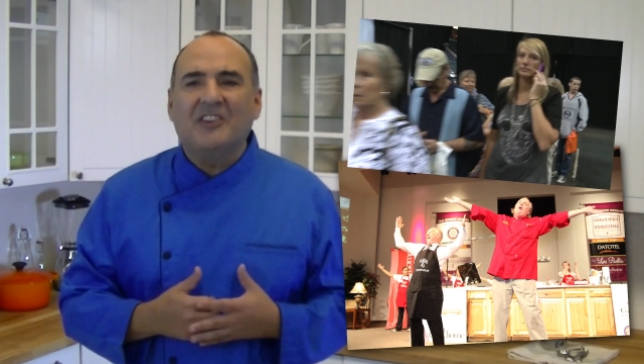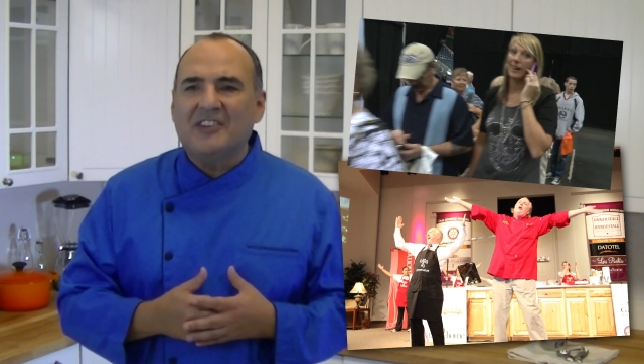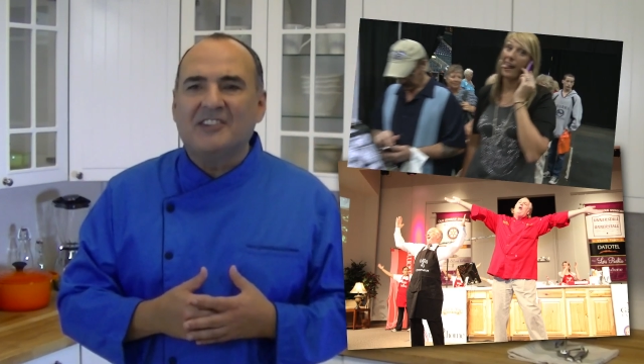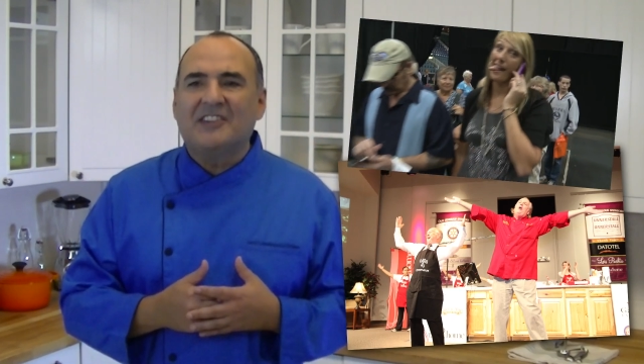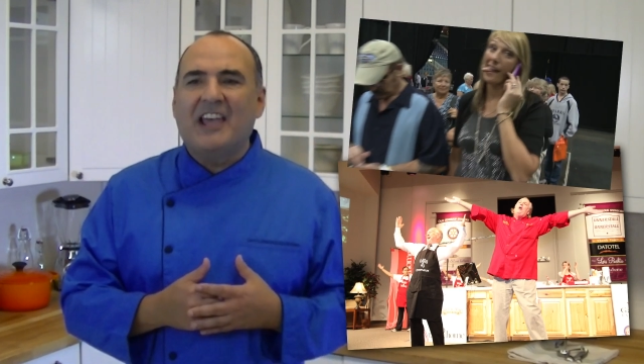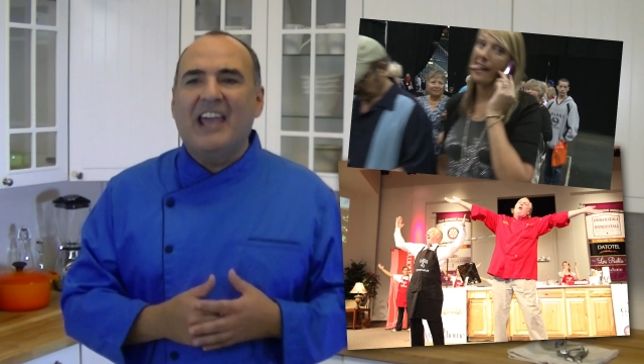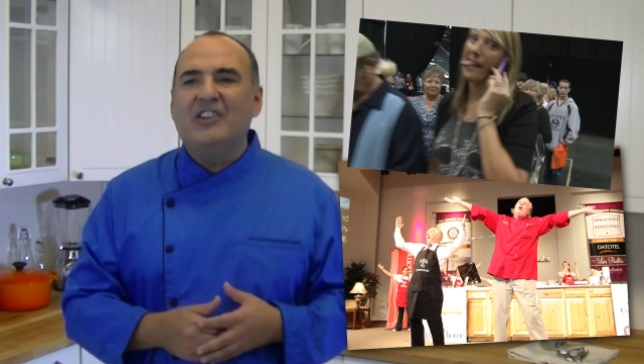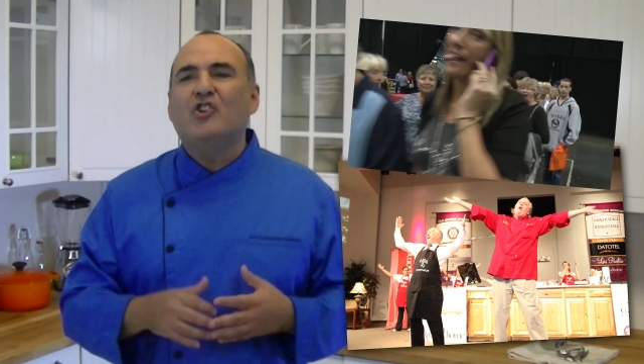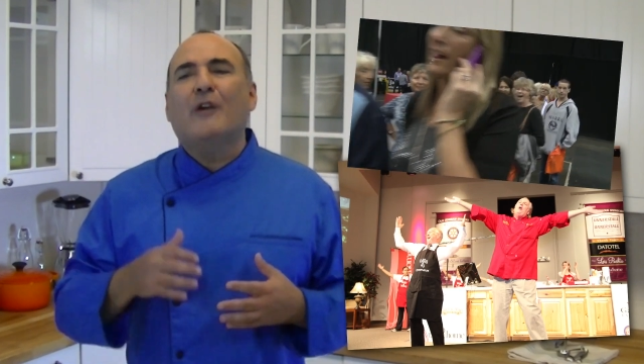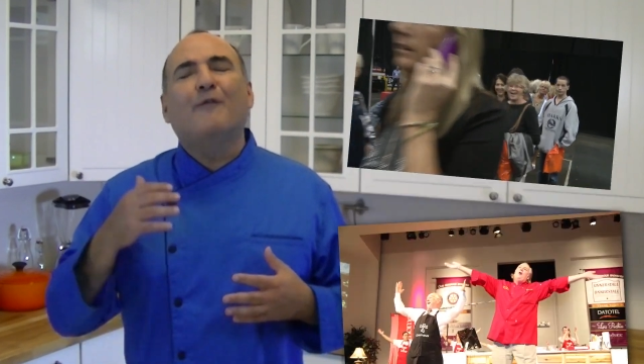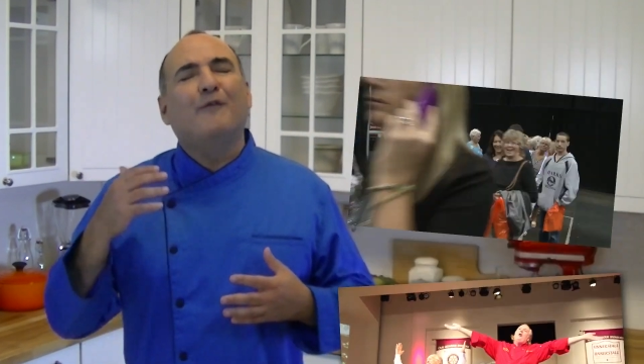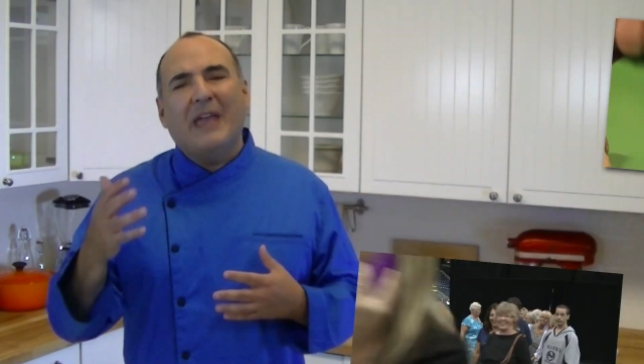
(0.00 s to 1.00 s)
to the
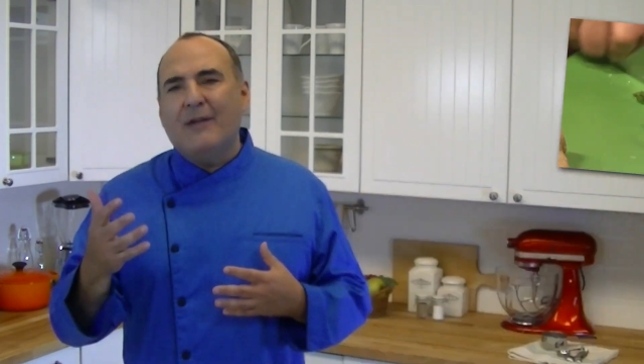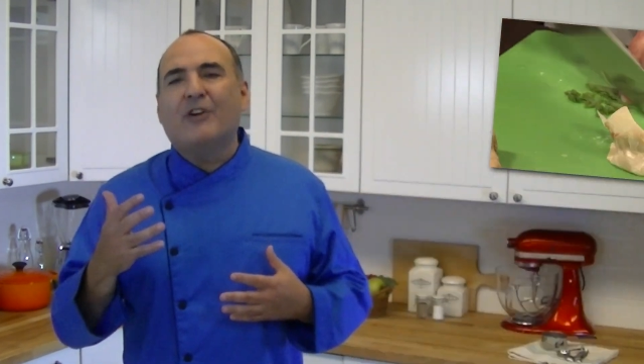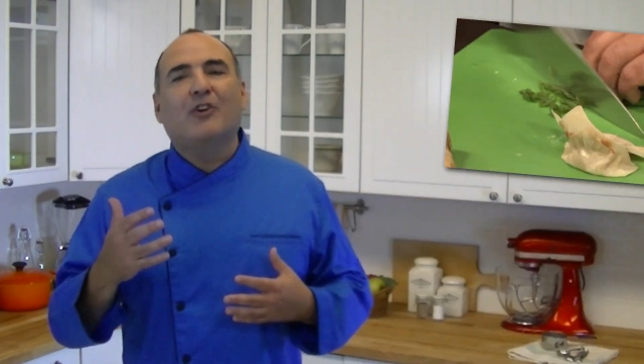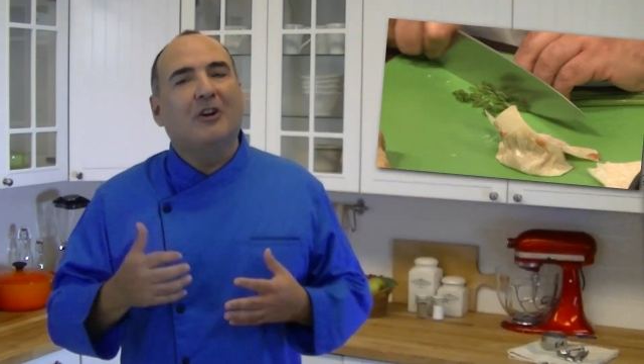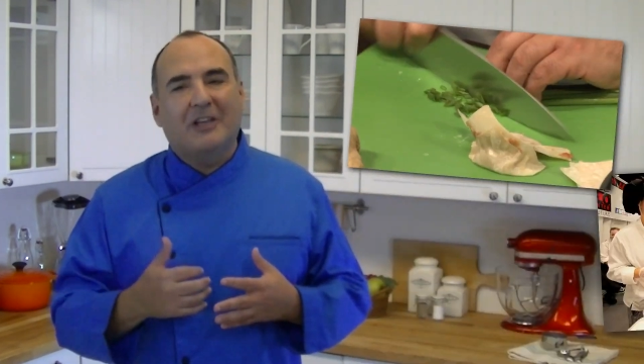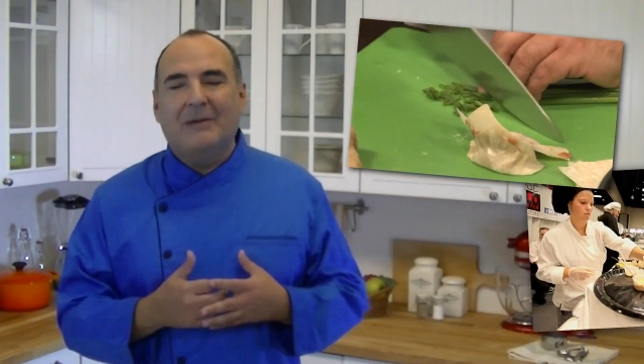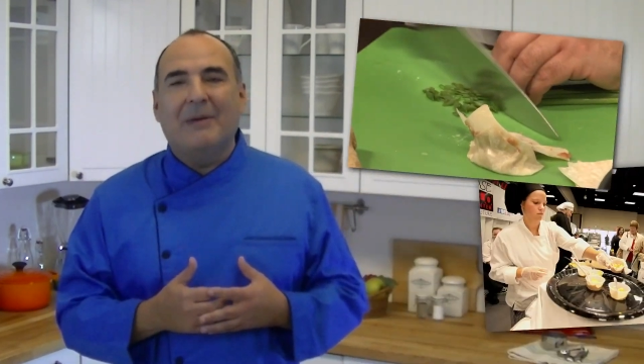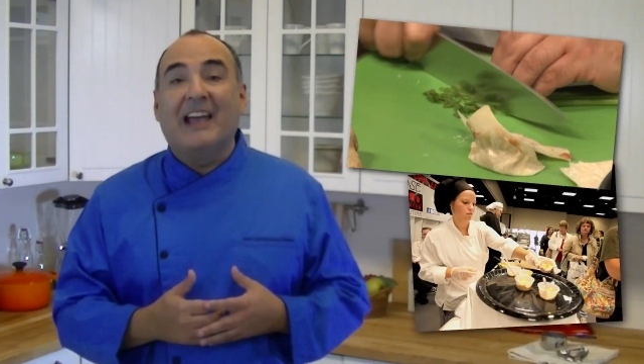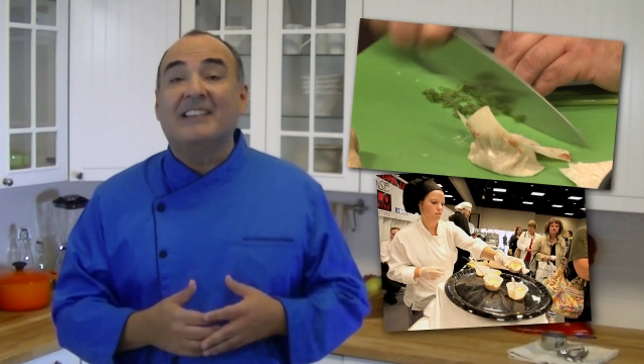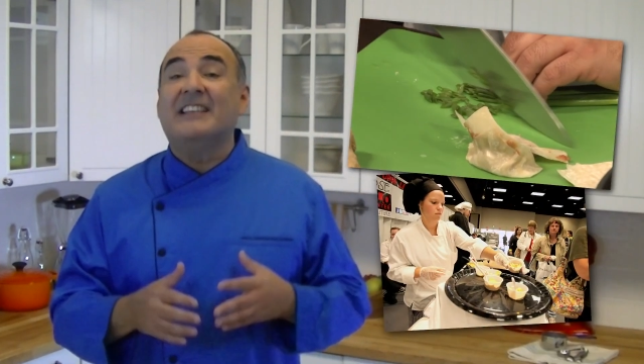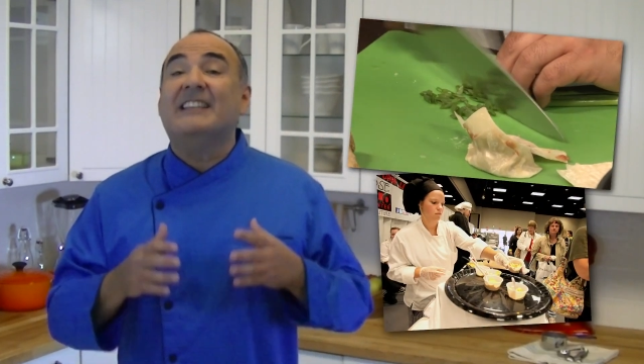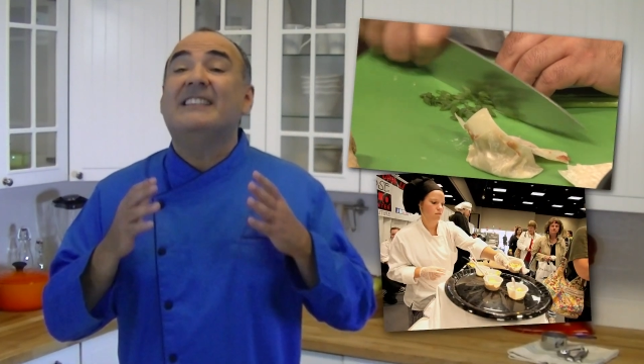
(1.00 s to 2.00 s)
stage, your favorite cooking
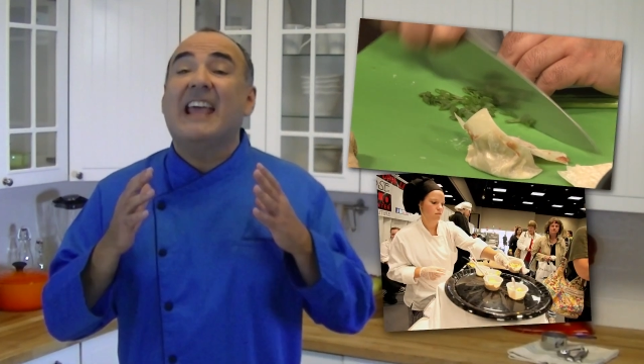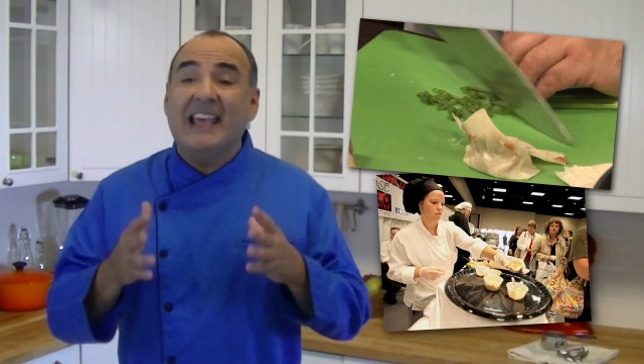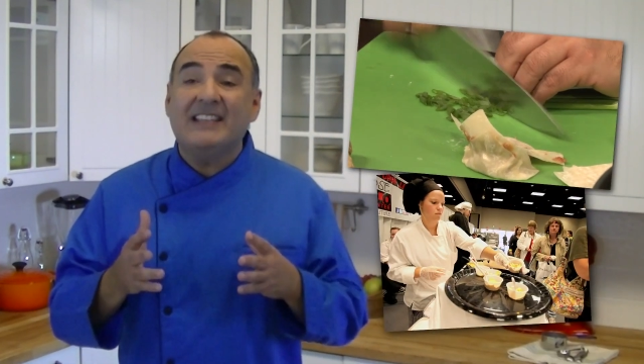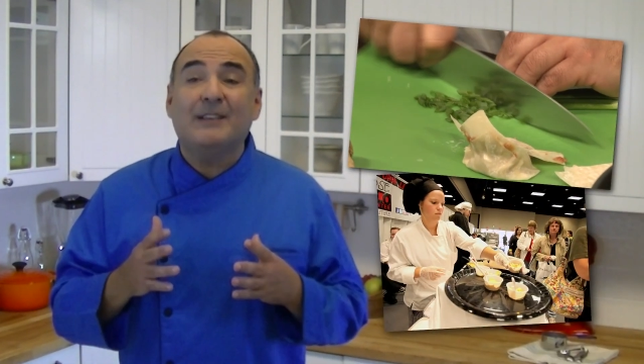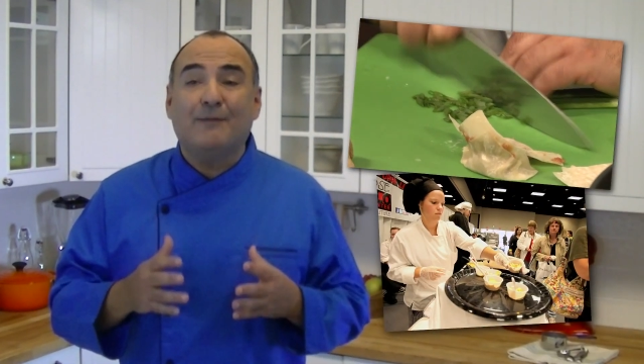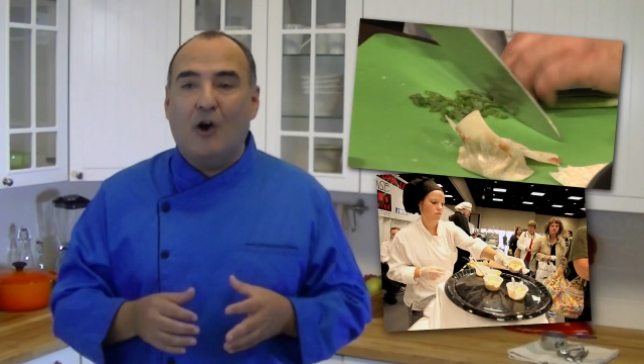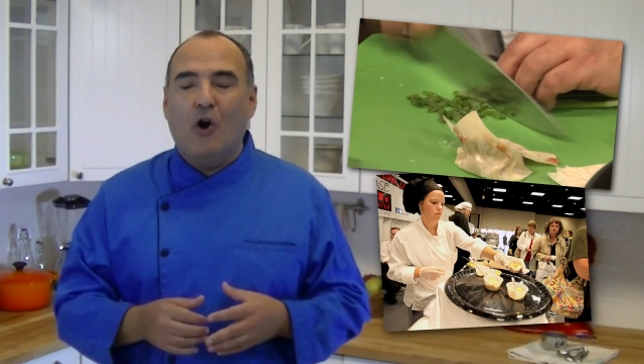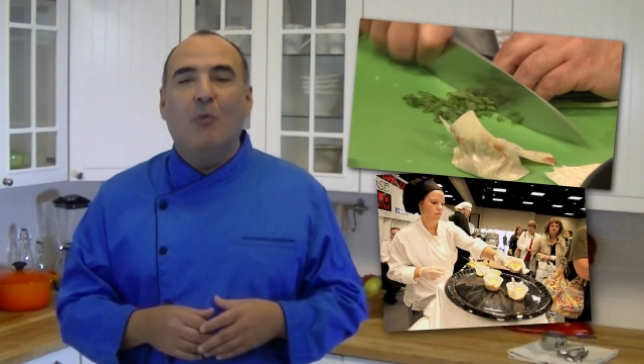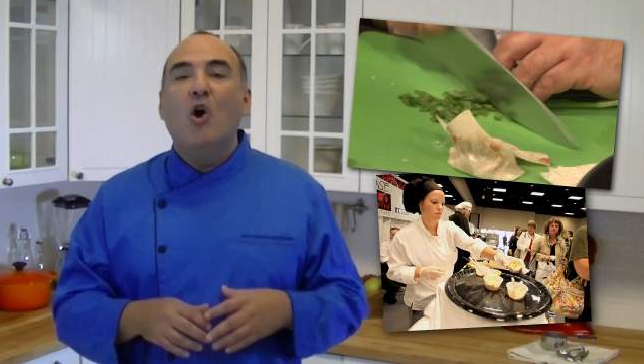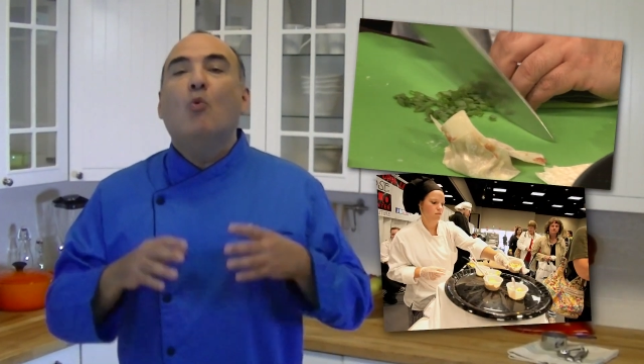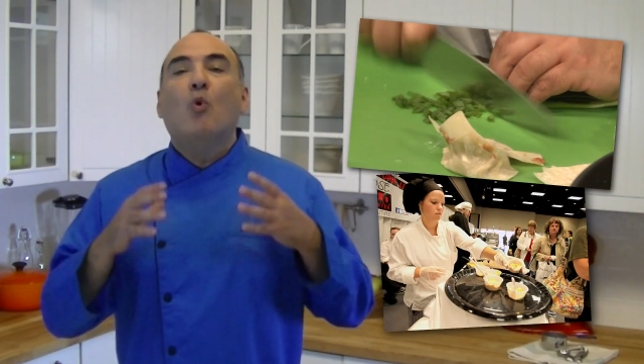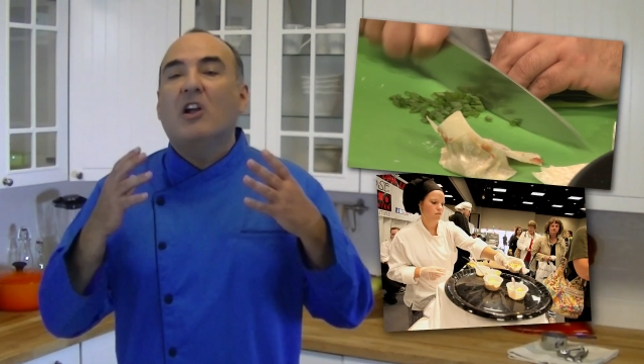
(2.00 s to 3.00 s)
magazine, Taste of
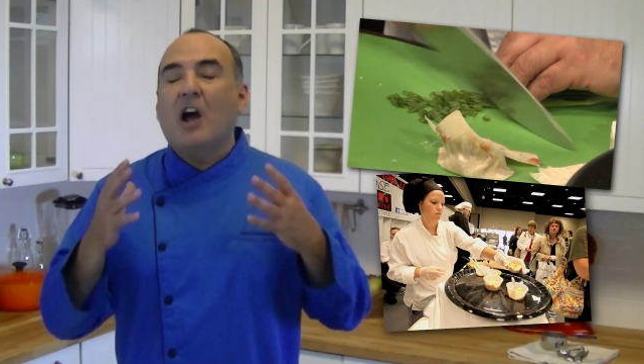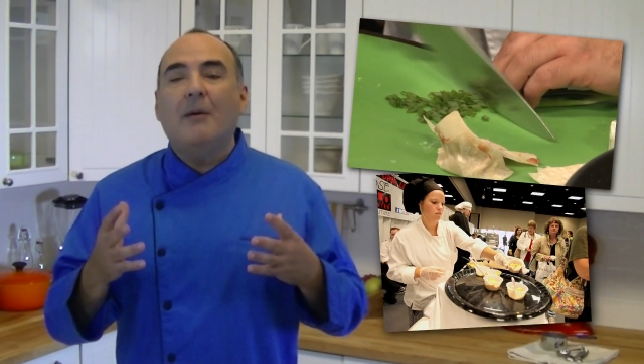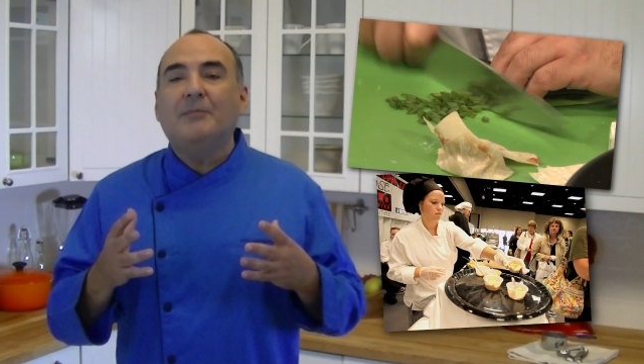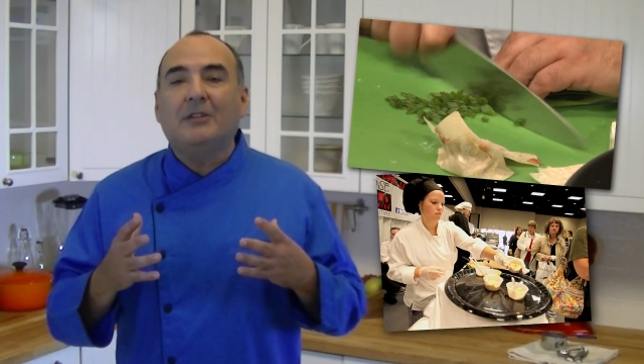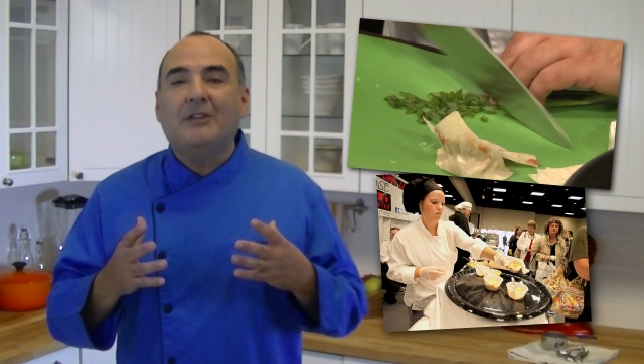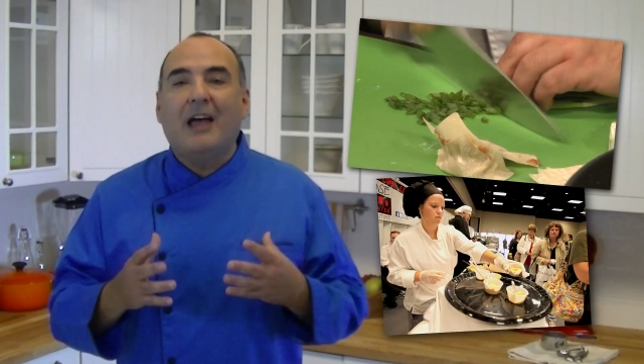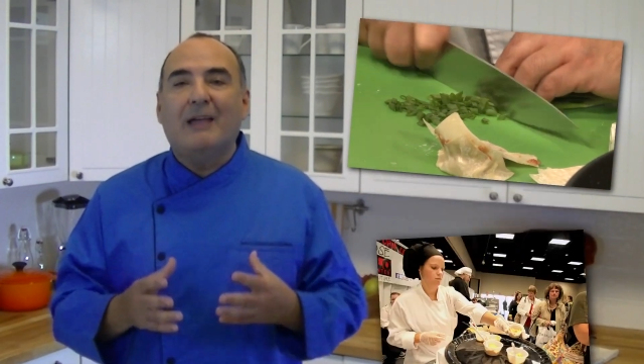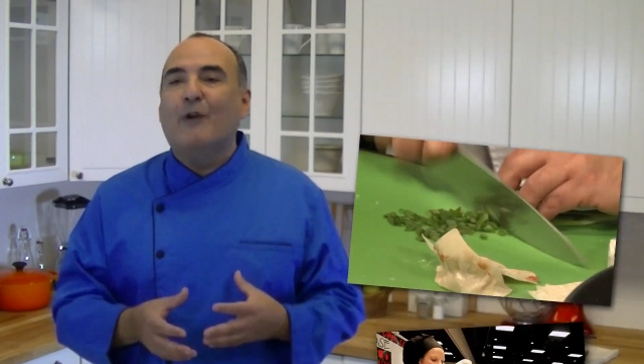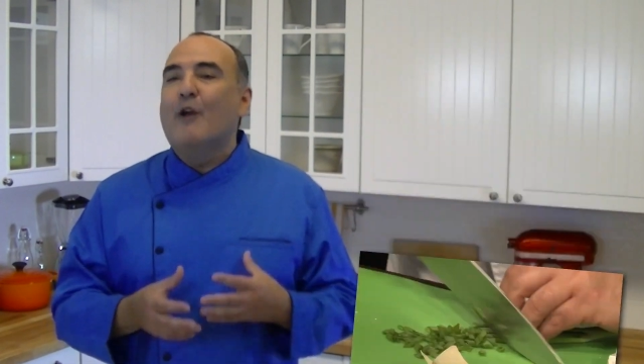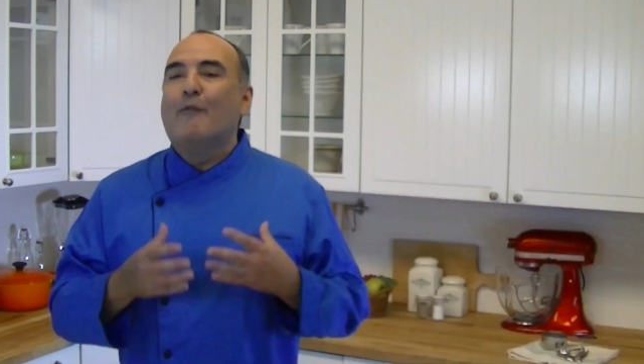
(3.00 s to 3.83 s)
Home, will come to life